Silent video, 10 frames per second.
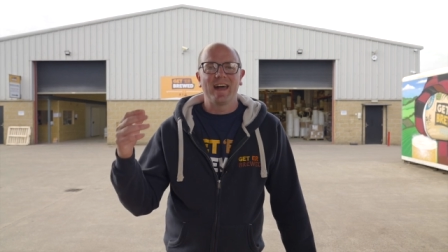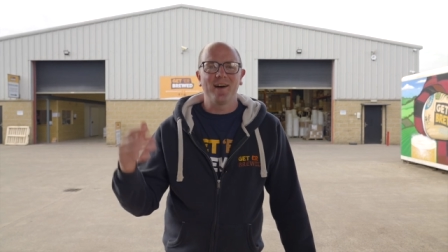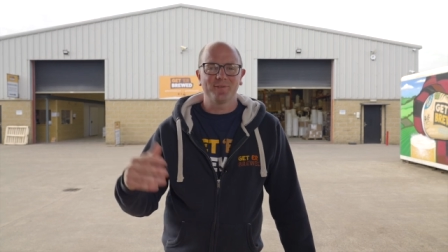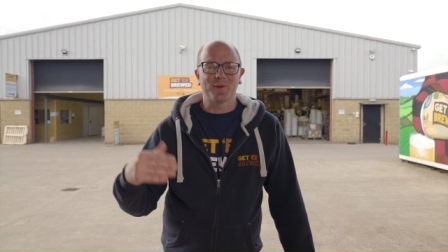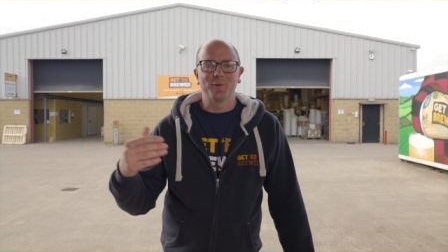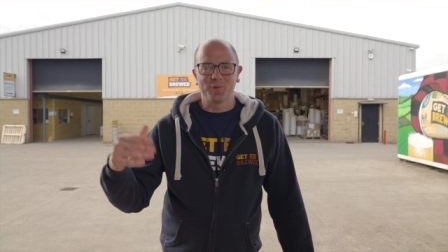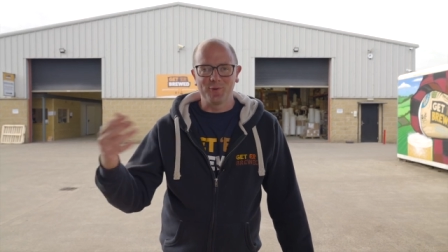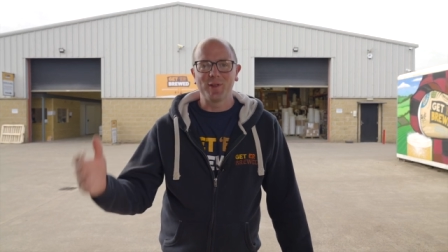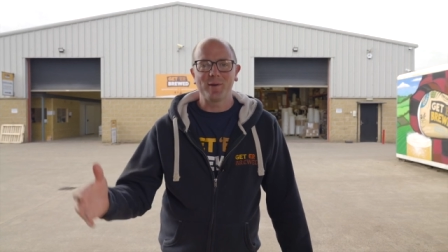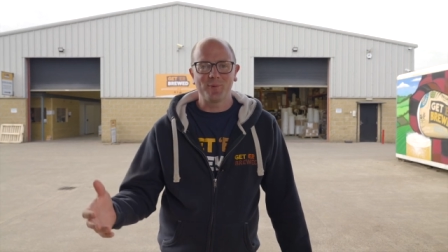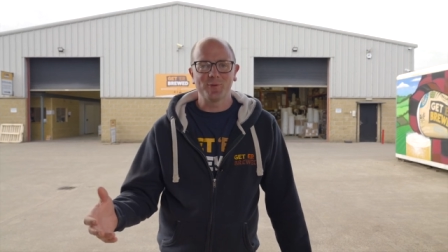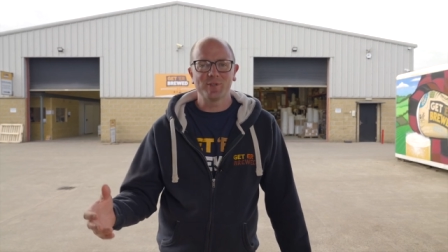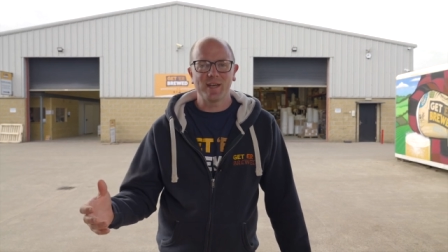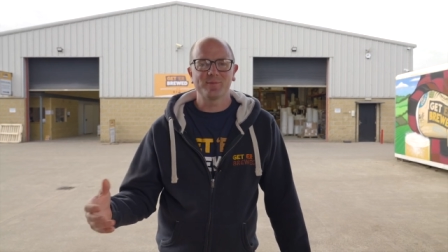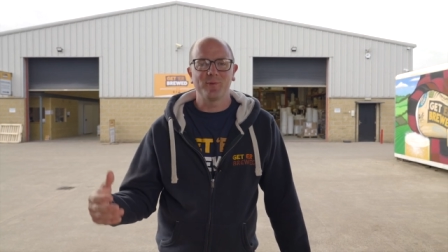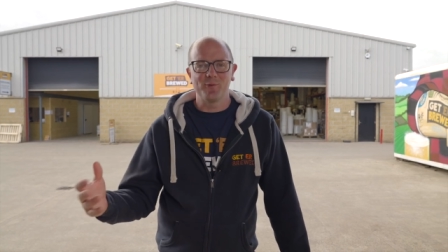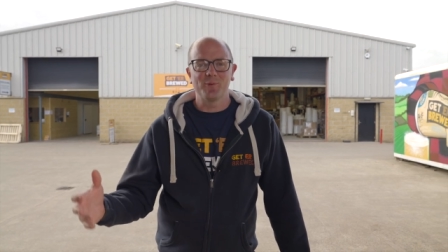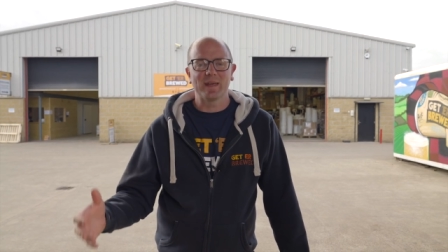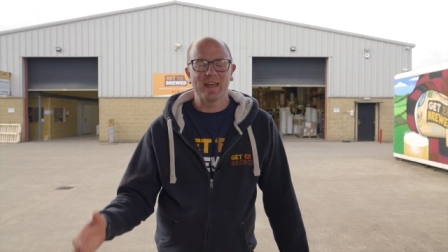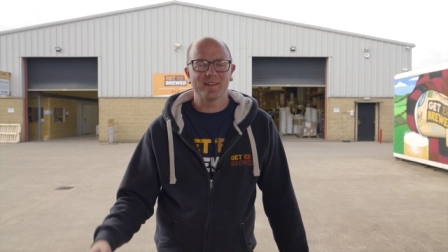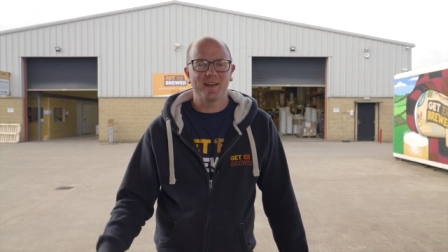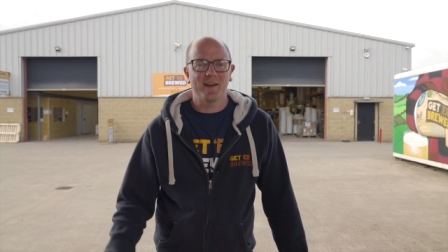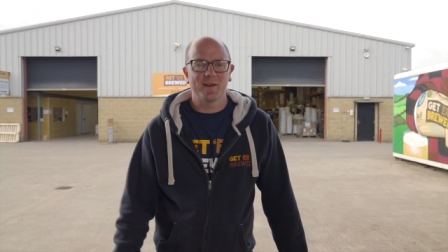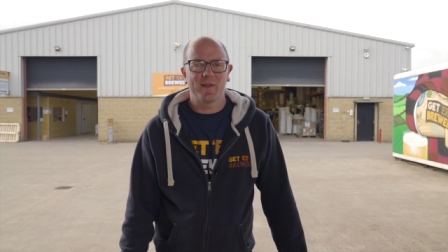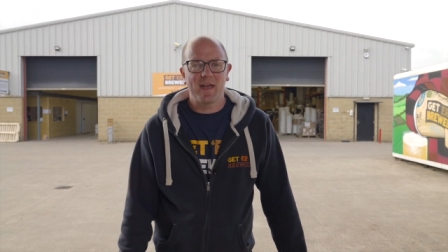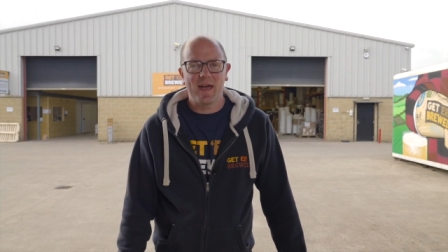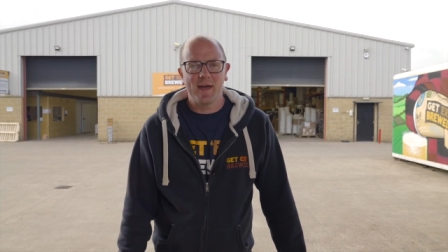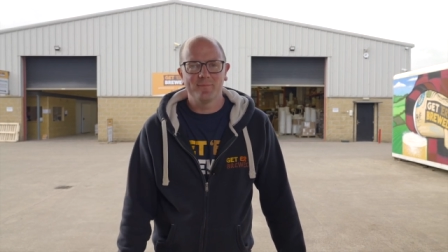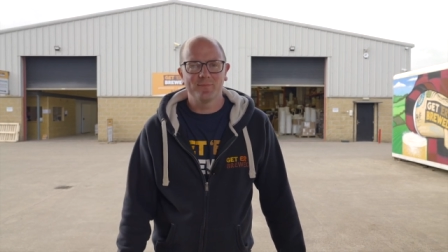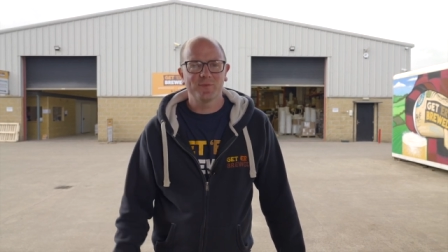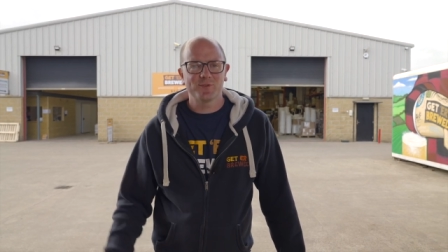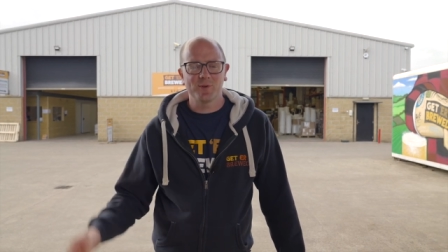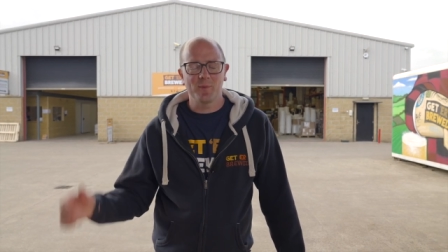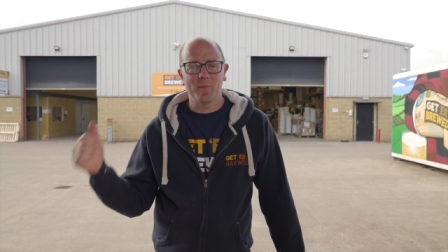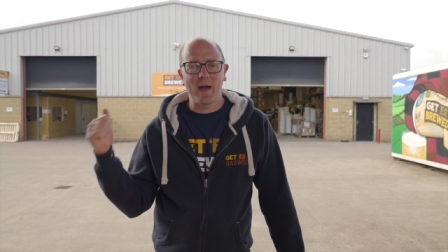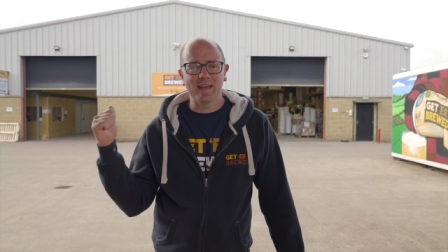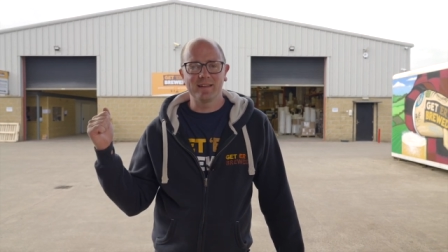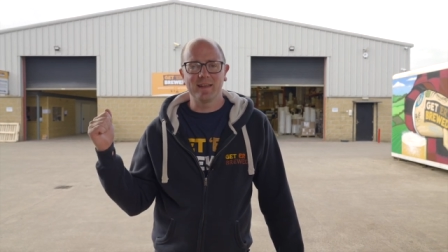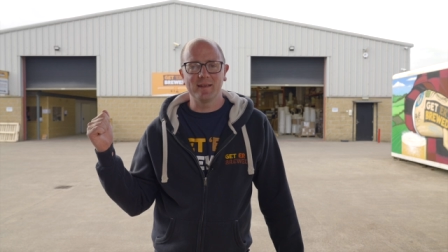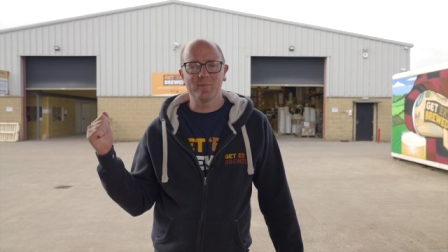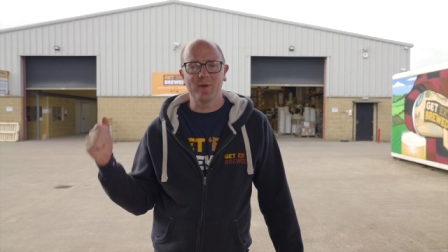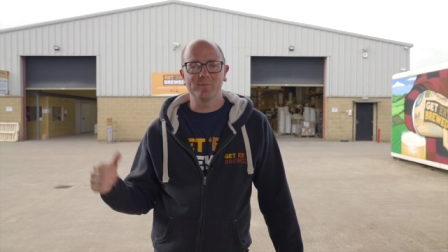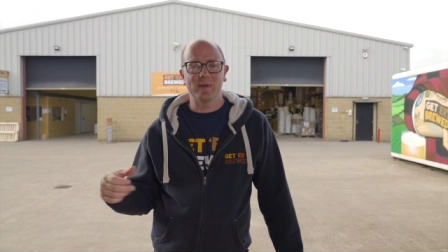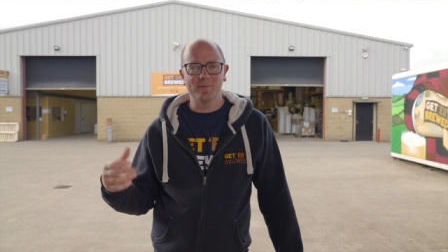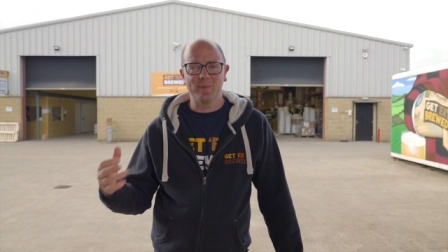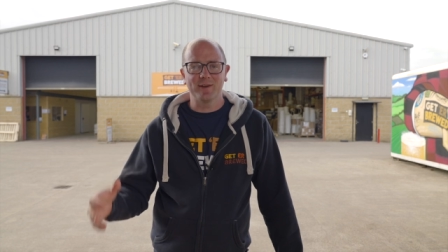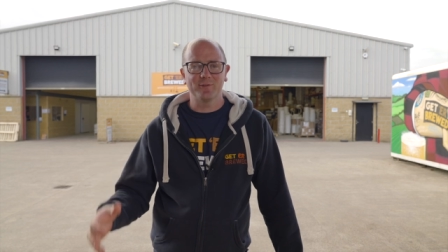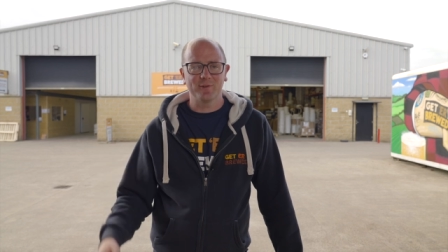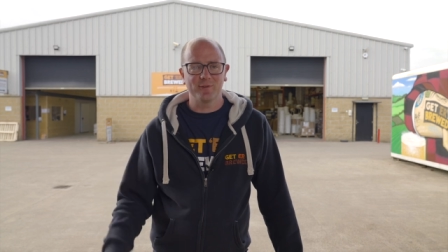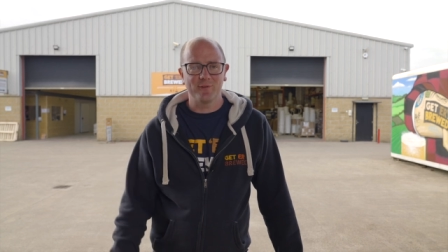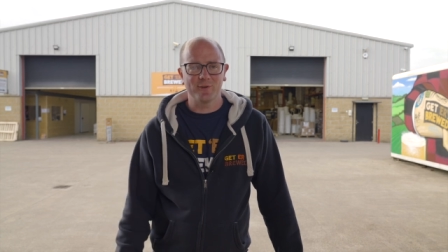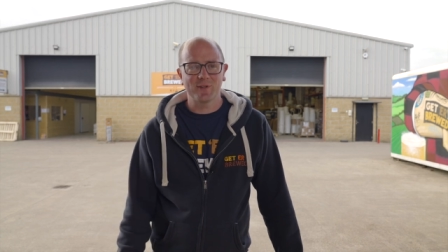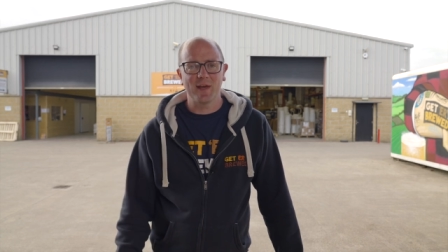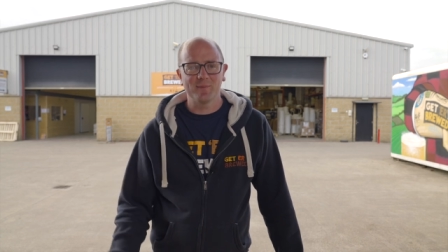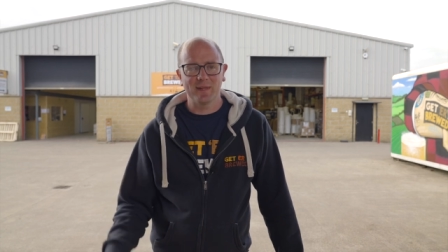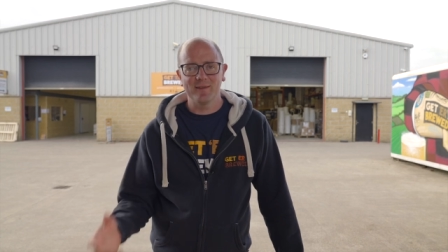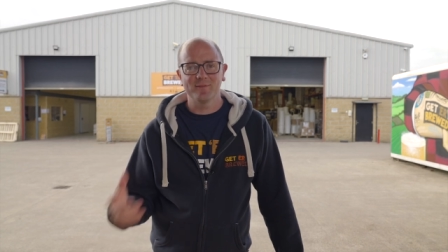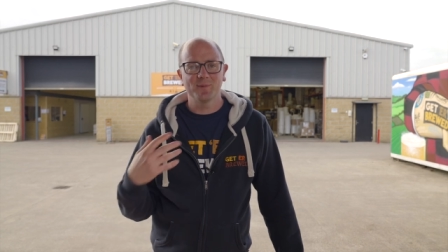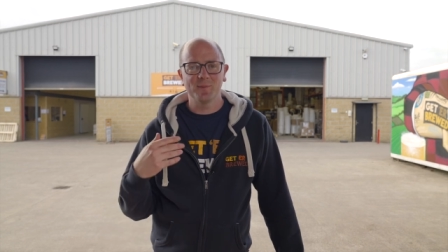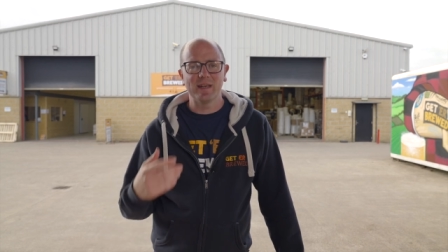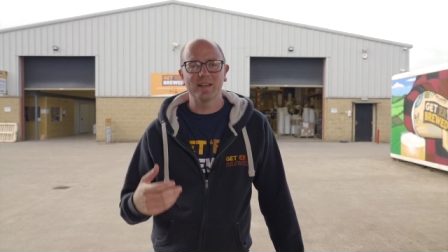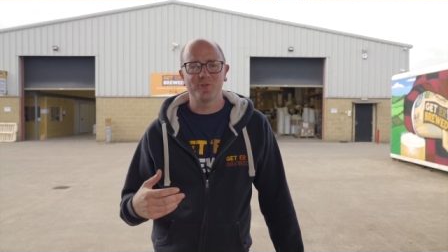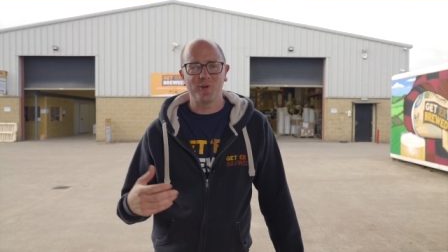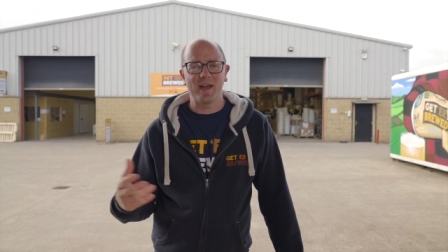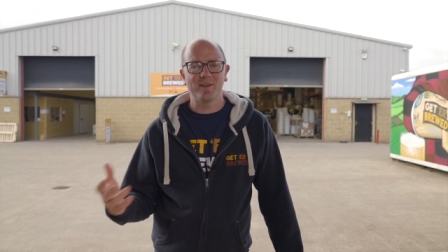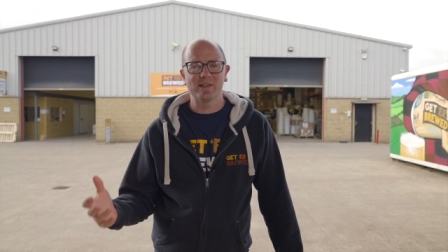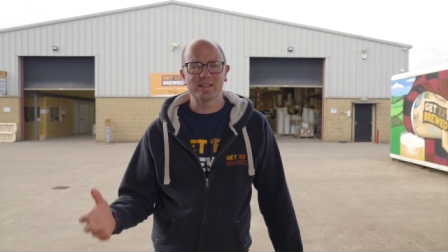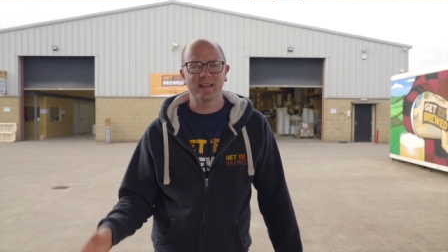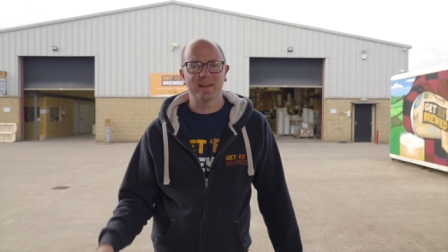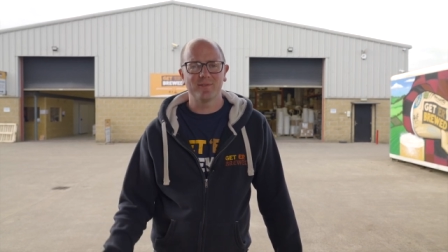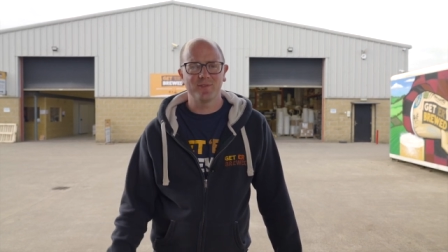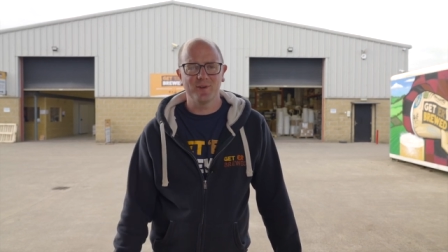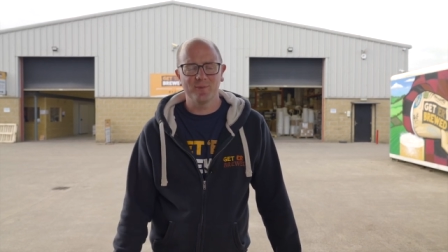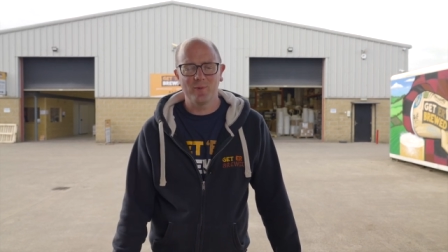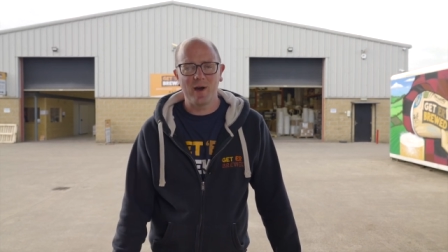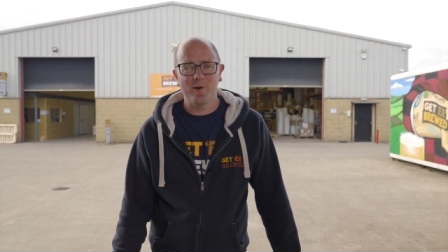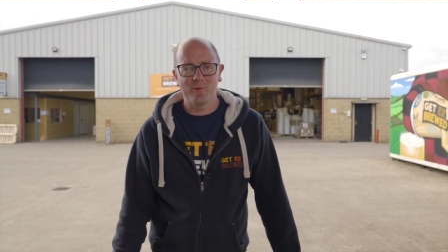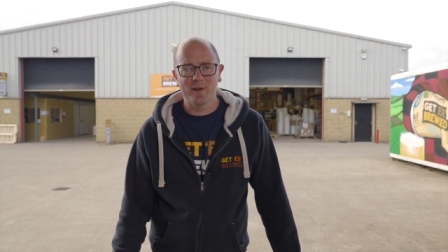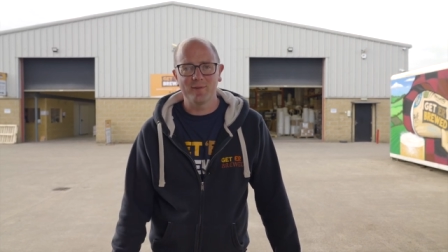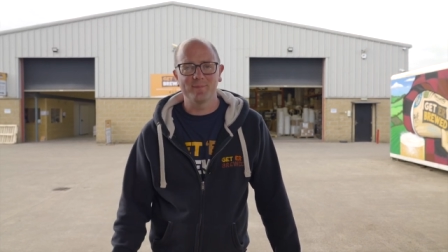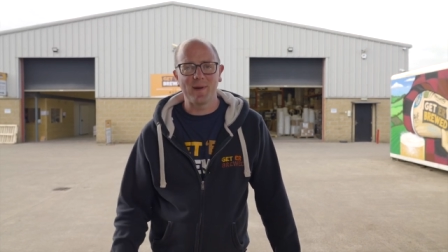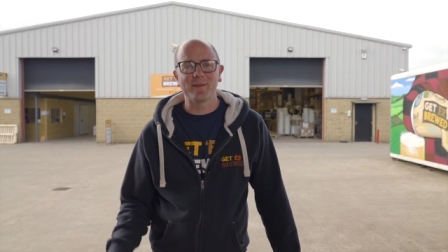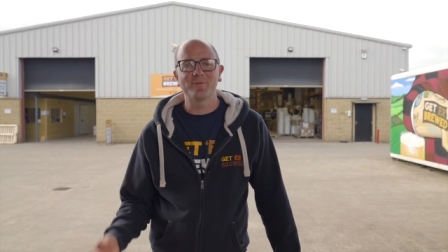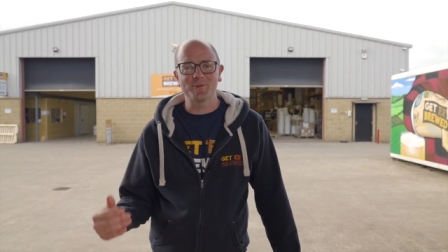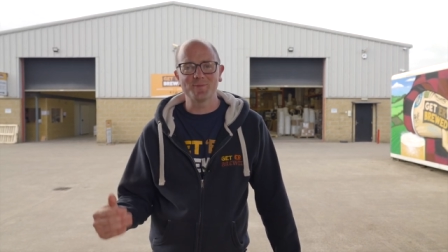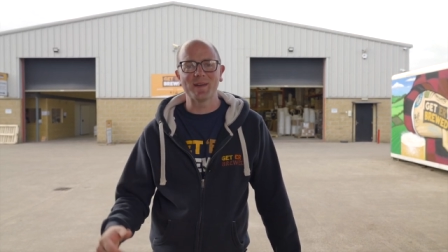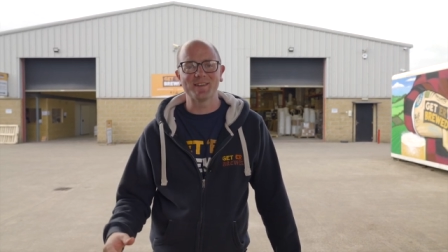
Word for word: have to go through that process before we get there. Um, some of my team have made beers for the first time, gave them to me to try recently, and I thought, wow, if my first beer